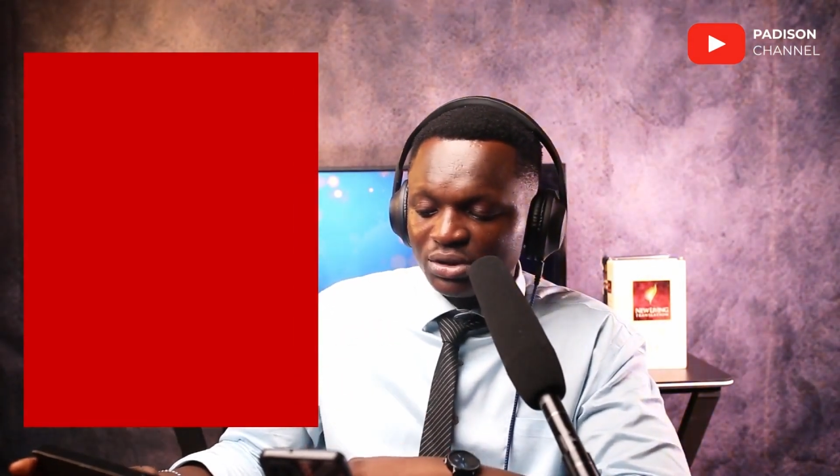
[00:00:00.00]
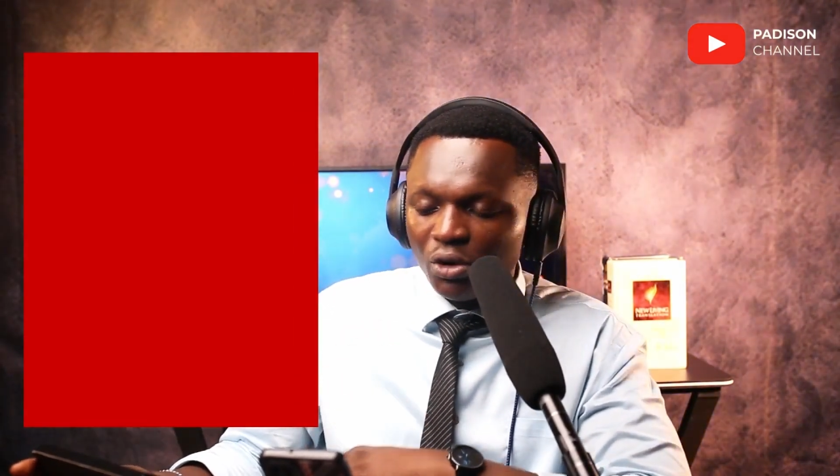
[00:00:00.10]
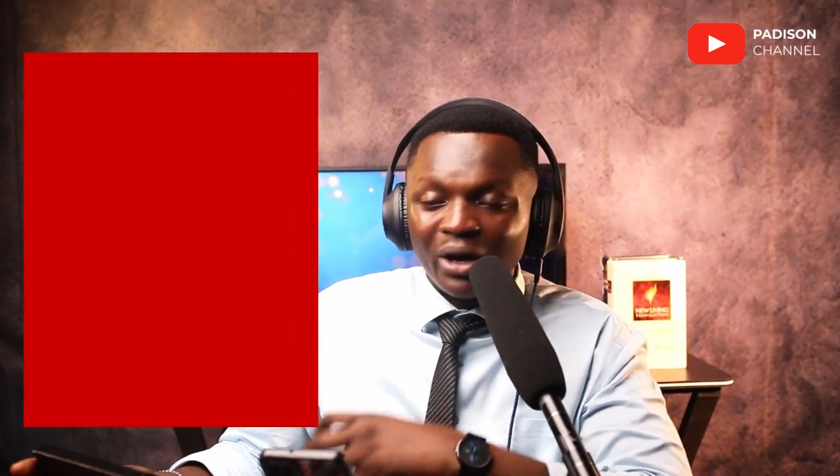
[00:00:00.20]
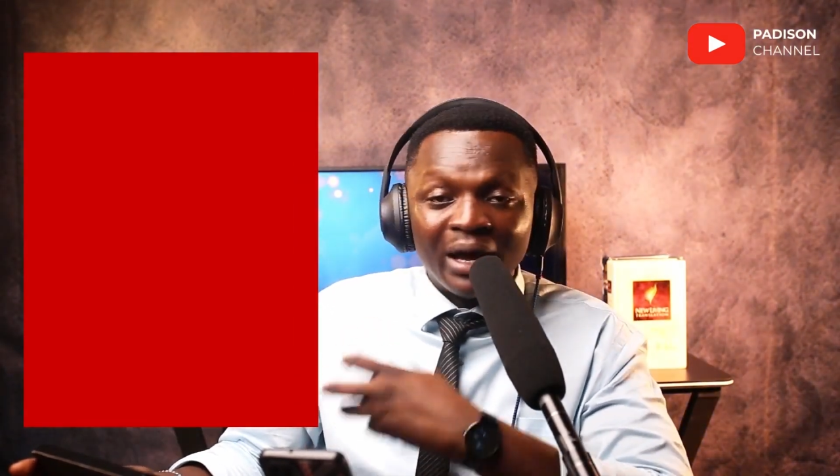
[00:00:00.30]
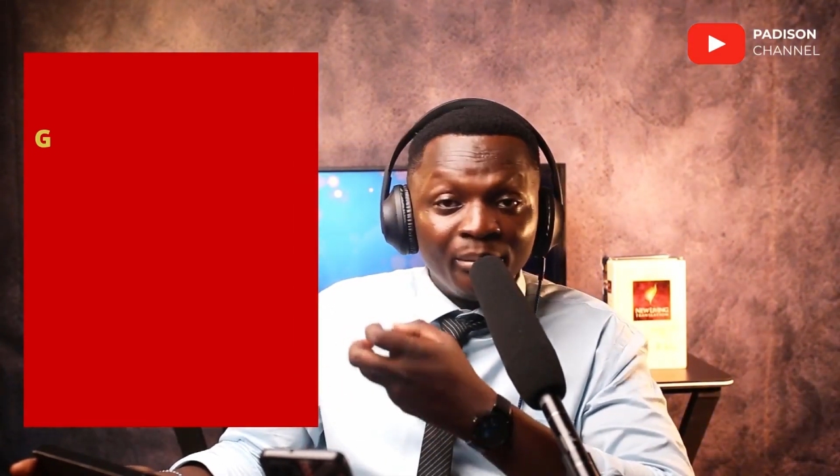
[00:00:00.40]

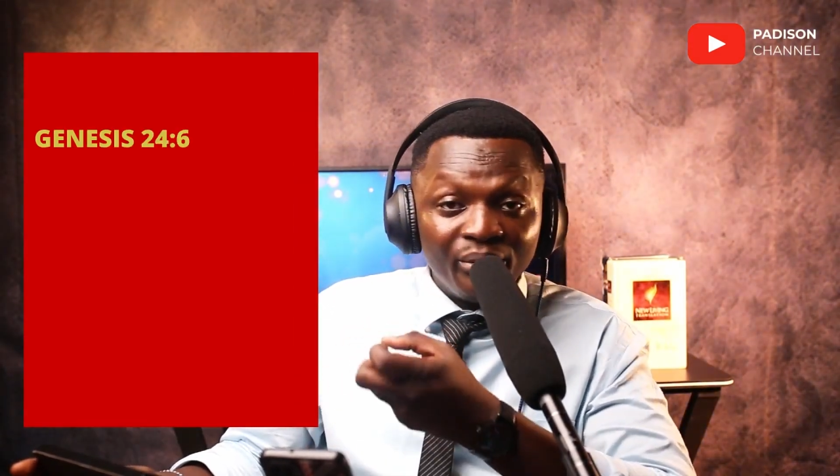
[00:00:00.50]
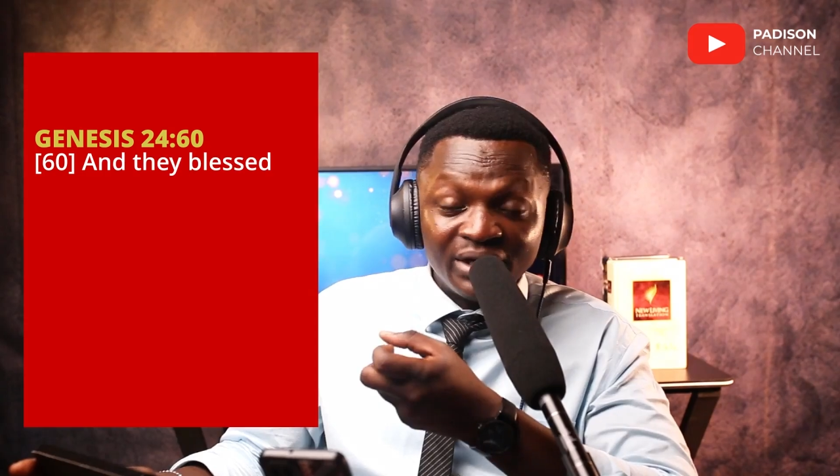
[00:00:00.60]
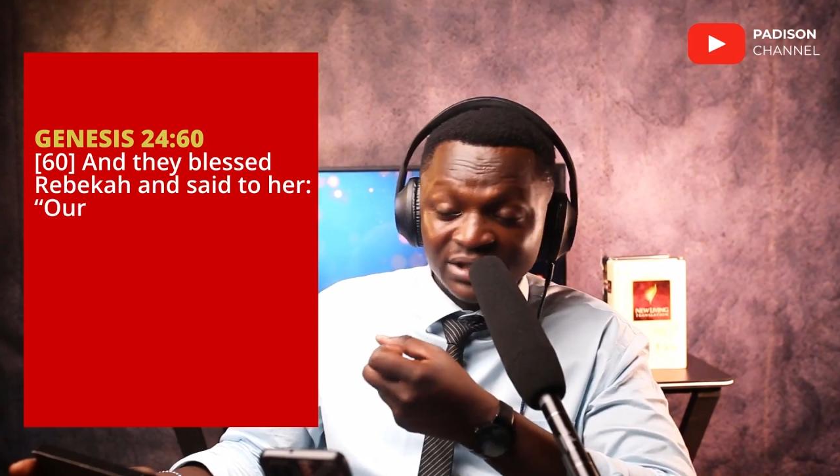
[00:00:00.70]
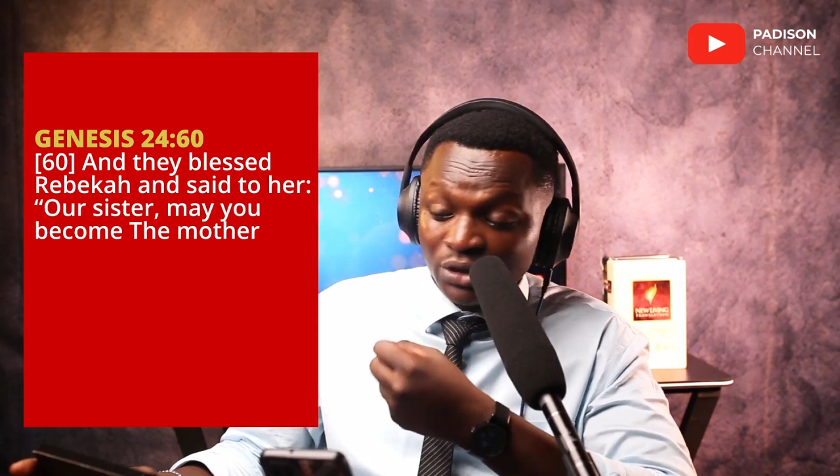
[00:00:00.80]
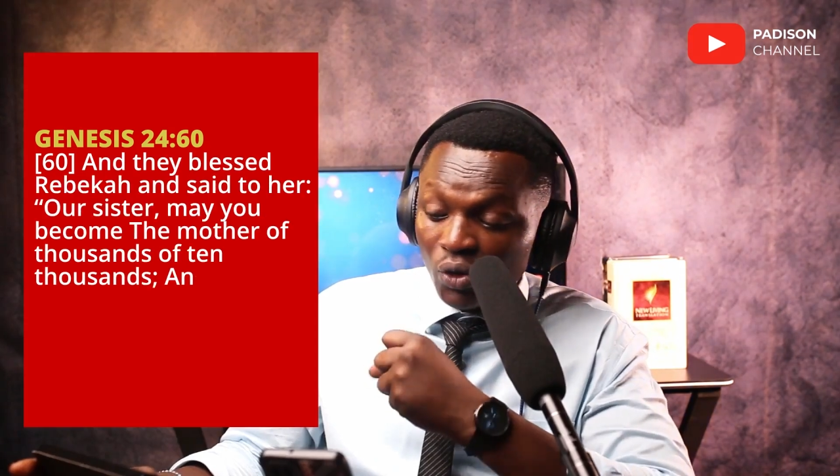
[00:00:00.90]
or
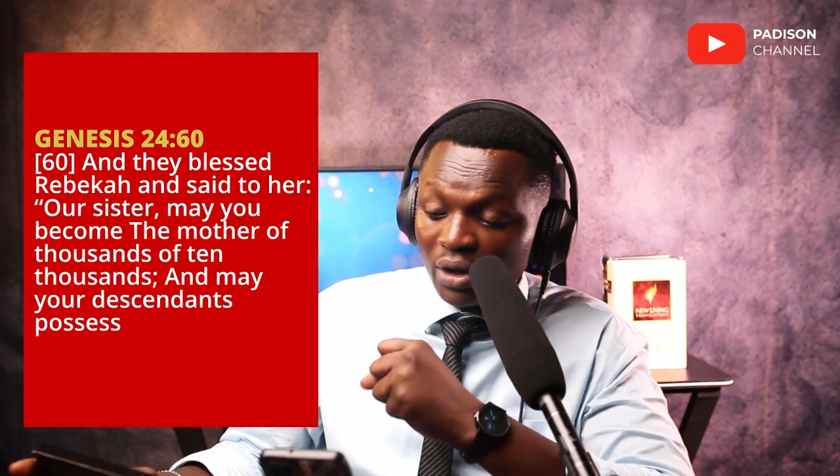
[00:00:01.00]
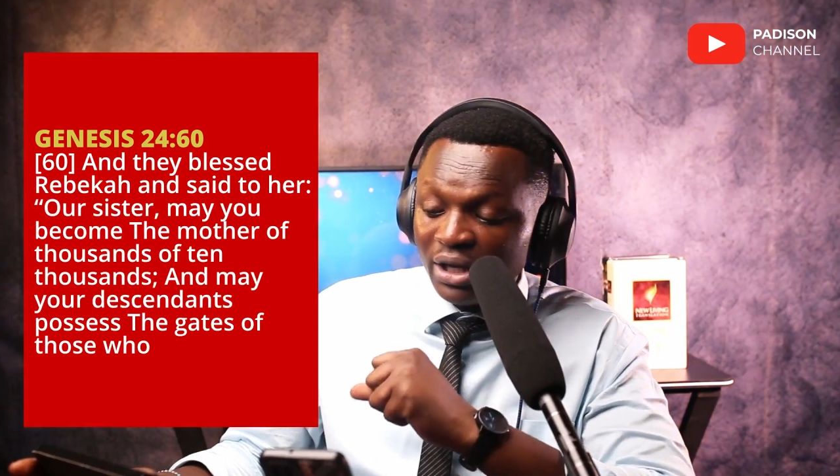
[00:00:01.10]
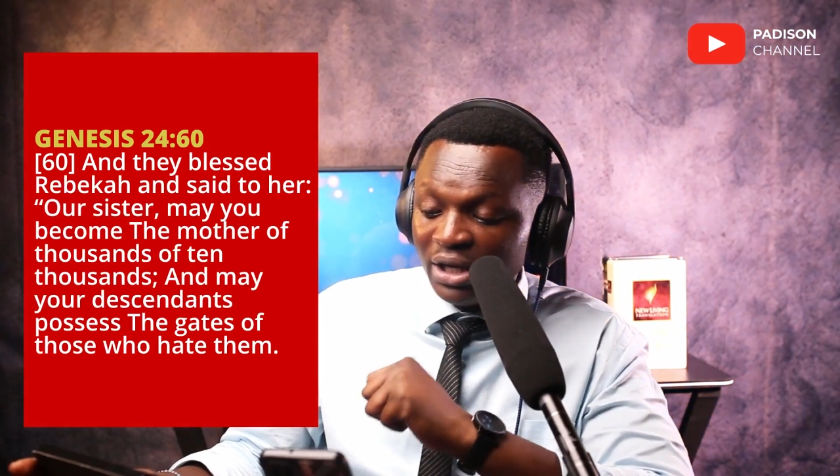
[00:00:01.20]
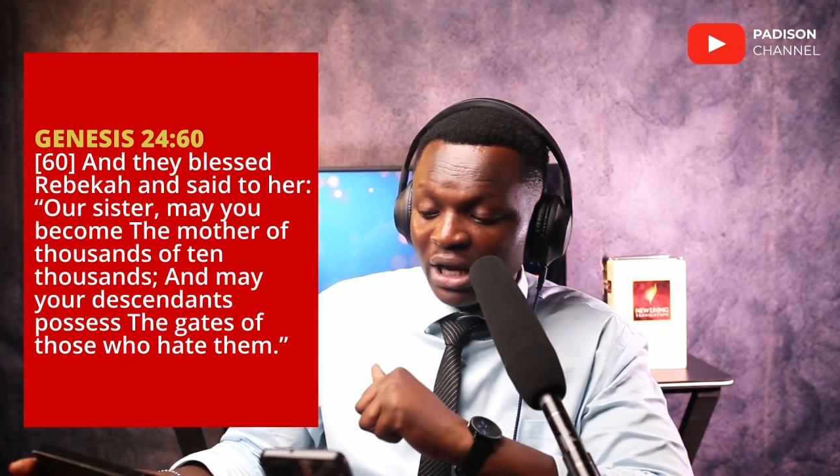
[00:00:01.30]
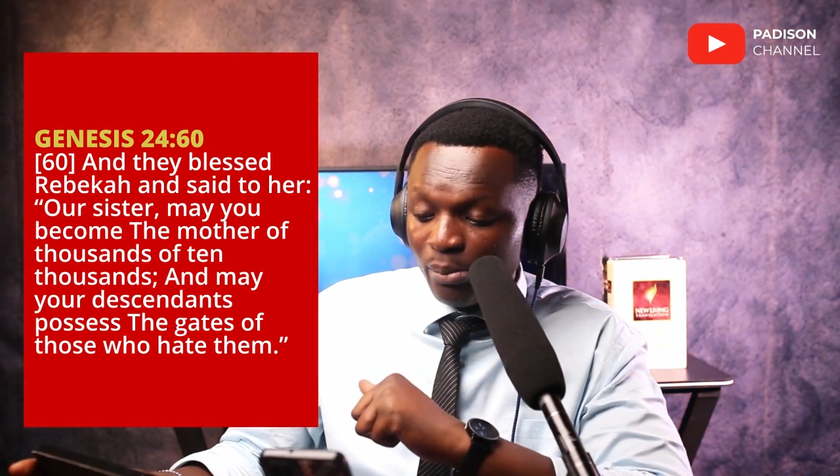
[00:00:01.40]
embracing
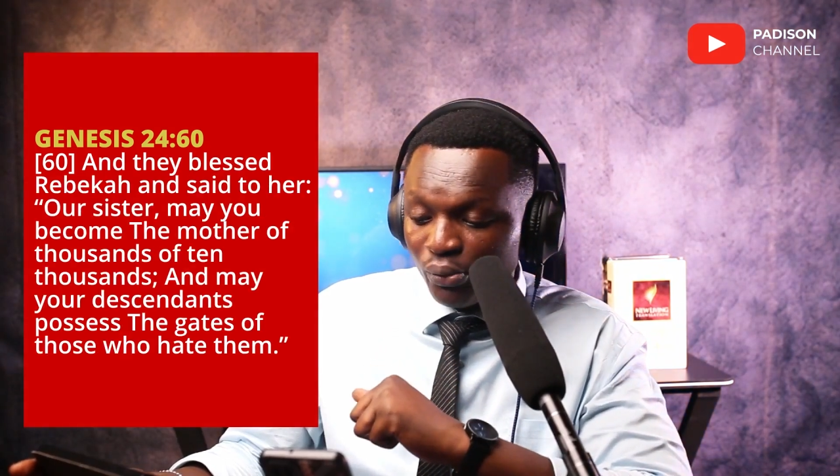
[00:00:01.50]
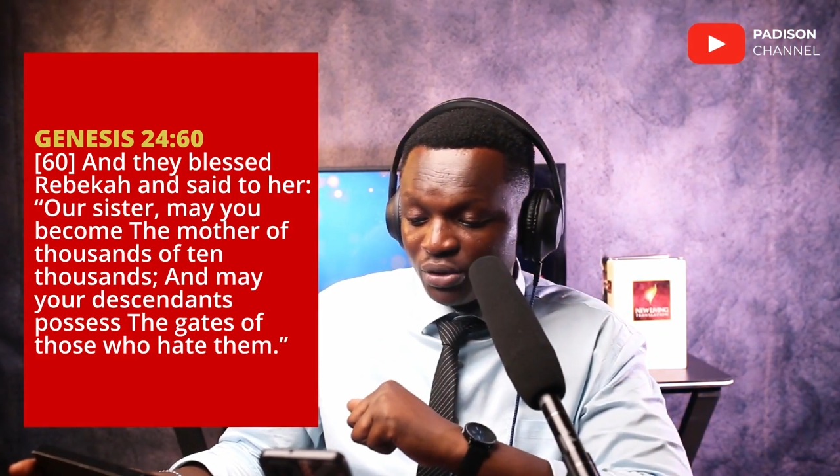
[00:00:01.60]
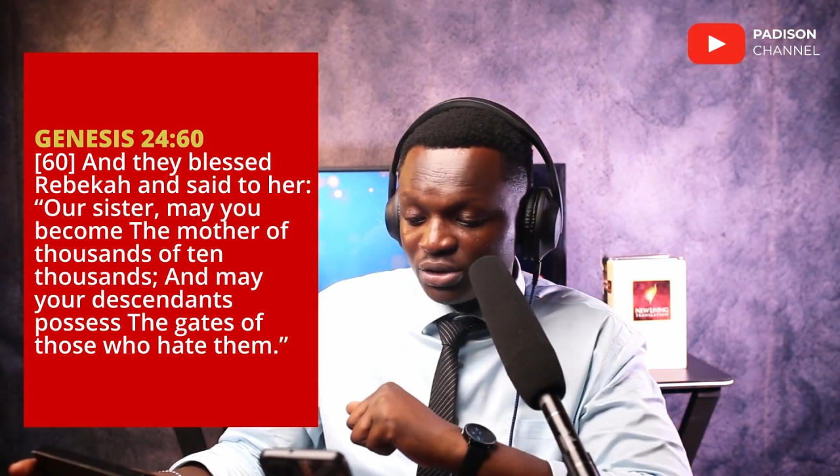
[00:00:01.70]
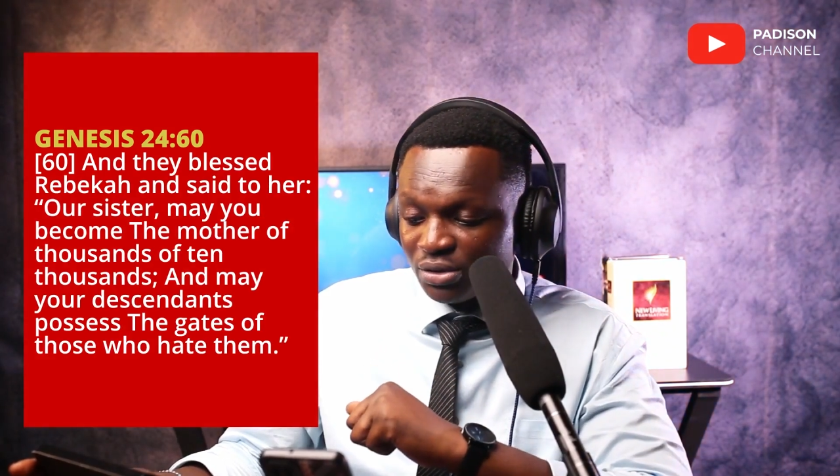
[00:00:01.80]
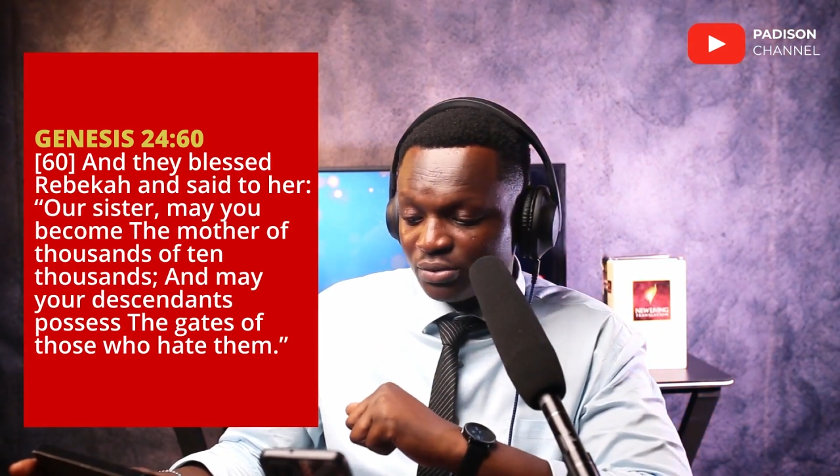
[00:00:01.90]
godly
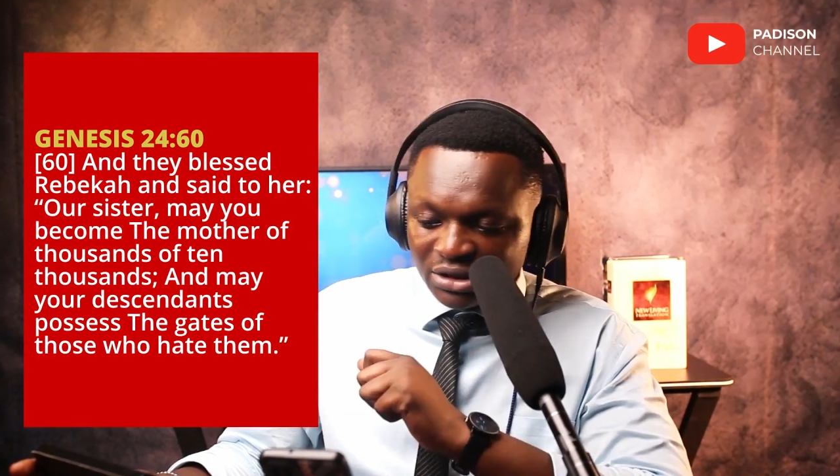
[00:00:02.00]
approach.